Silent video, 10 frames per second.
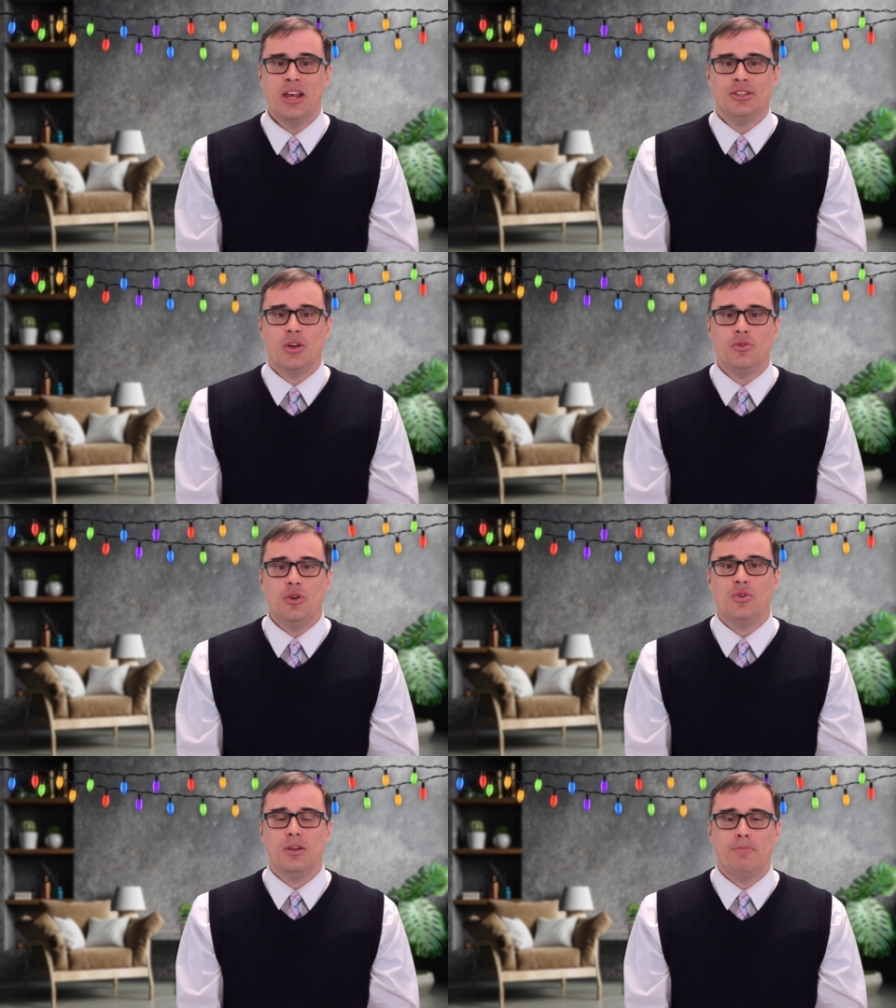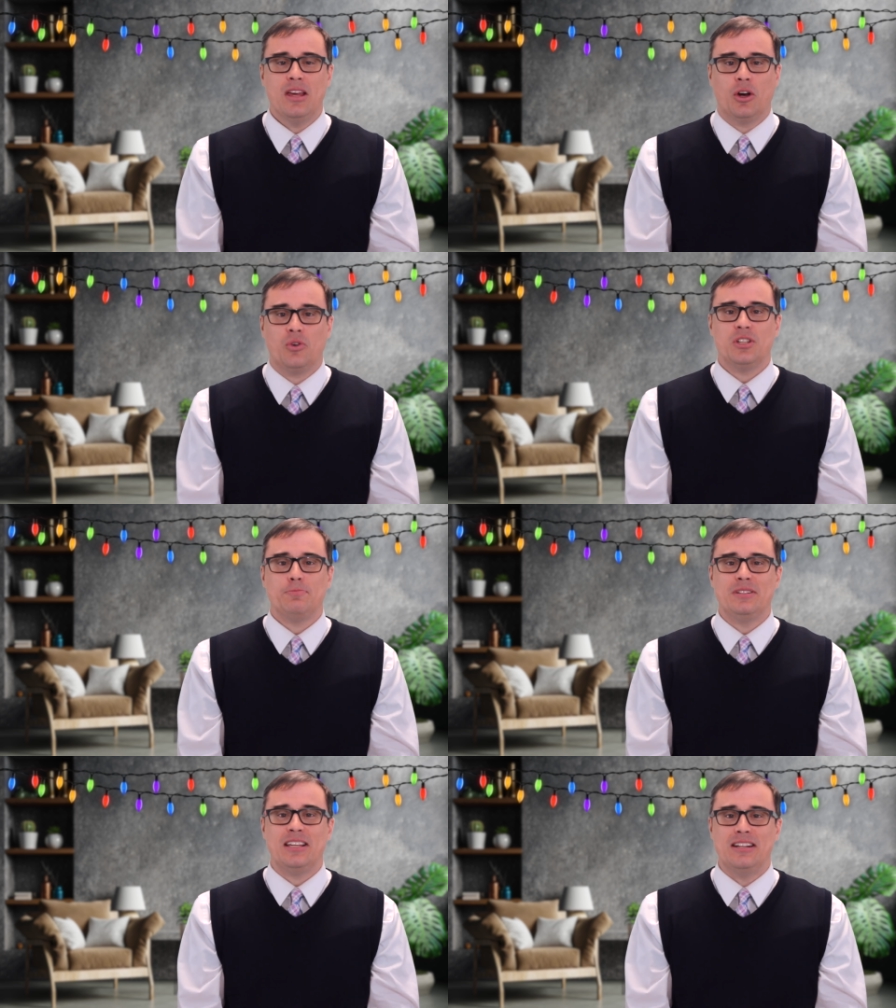so you can be a
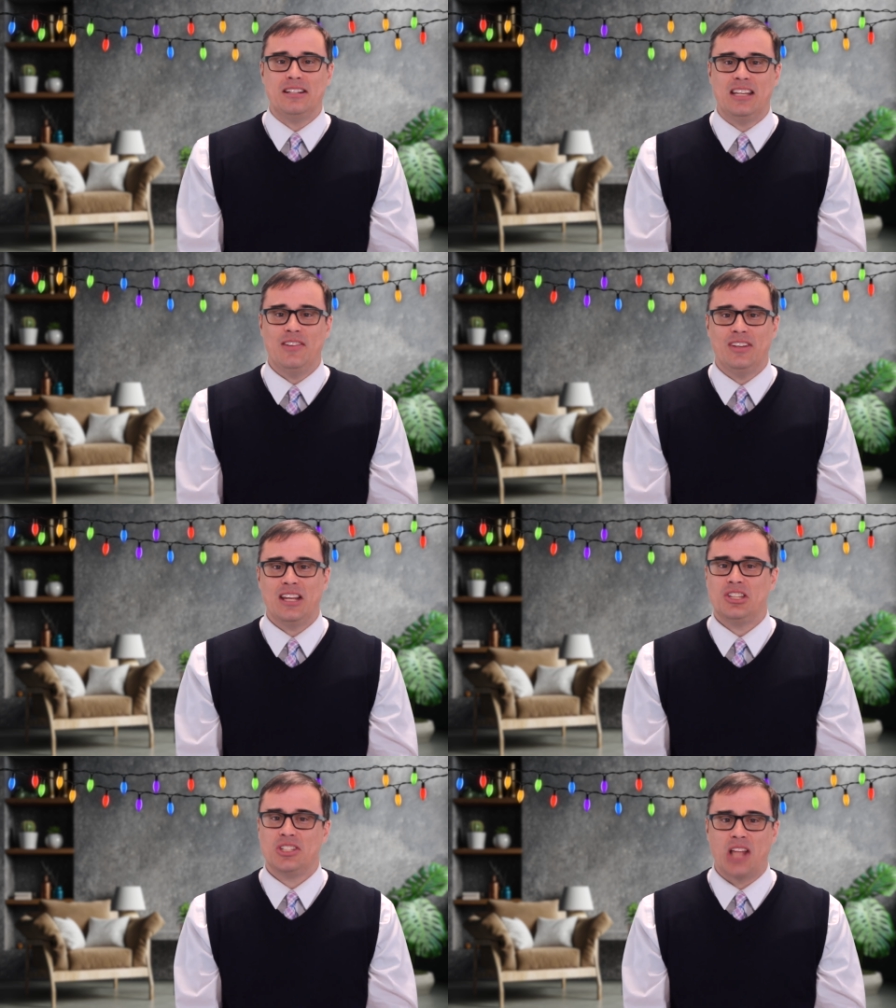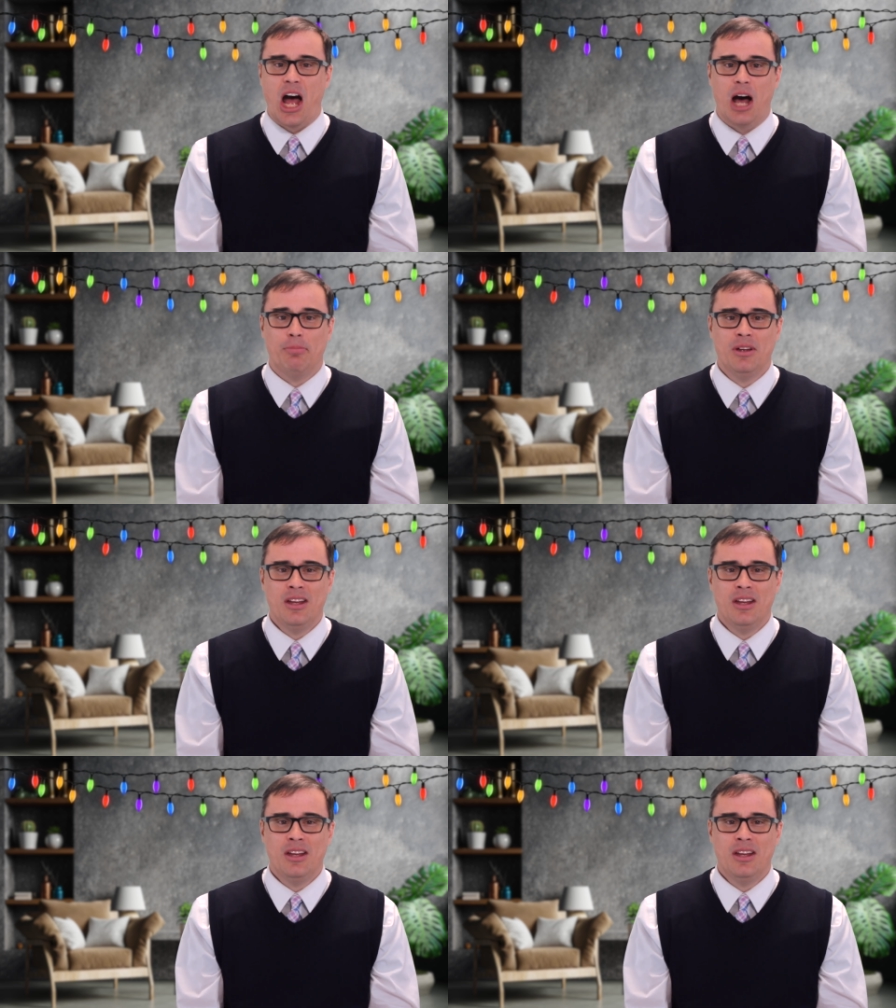Christmas nativity snob.